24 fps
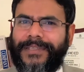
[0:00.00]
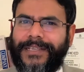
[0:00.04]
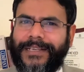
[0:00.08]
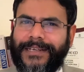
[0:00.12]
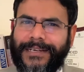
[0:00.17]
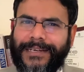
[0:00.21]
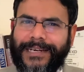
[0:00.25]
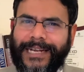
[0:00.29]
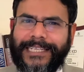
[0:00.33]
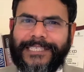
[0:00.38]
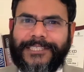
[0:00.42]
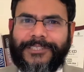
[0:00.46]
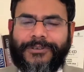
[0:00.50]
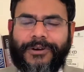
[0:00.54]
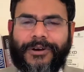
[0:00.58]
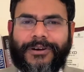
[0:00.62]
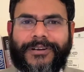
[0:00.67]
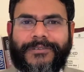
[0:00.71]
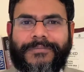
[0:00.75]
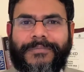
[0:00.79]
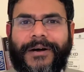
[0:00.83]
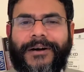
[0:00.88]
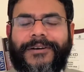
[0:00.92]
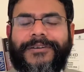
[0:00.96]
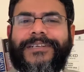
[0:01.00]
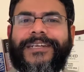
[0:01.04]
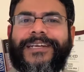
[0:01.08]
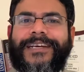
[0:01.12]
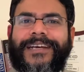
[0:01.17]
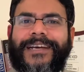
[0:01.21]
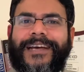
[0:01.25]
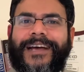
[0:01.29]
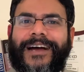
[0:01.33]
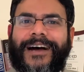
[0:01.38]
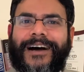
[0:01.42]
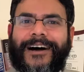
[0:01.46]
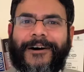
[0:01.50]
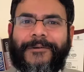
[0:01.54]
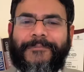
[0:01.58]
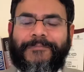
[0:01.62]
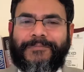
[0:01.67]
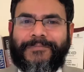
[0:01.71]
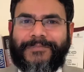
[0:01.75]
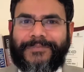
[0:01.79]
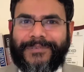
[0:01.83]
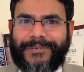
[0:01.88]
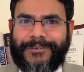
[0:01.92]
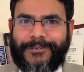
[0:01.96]
Let's talk about
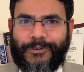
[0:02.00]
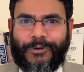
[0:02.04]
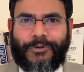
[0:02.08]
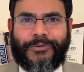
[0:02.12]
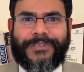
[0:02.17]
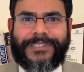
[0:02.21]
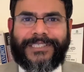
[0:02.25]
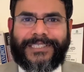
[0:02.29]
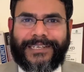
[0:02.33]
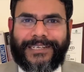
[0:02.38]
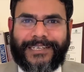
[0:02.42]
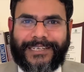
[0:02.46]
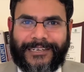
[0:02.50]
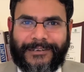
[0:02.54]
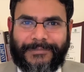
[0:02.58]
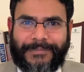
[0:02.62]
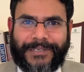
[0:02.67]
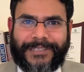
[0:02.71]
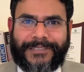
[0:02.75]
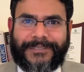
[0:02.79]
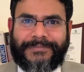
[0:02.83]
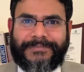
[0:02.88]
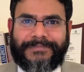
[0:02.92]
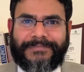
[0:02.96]
loans a little bit.